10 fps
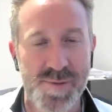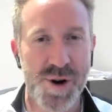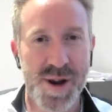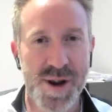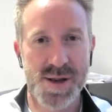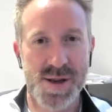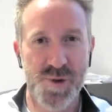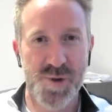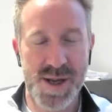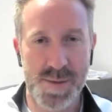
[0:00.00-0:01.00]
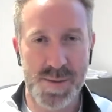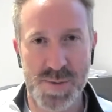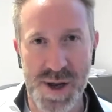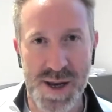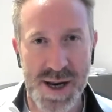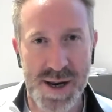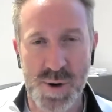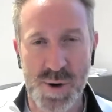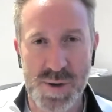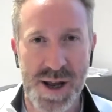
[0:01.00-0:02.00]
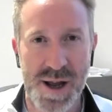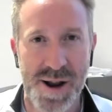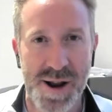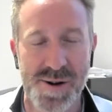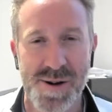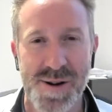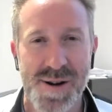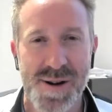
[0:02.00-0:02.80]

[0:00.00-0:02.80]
Bring us, bring us up to speed. Tell us what's been going on.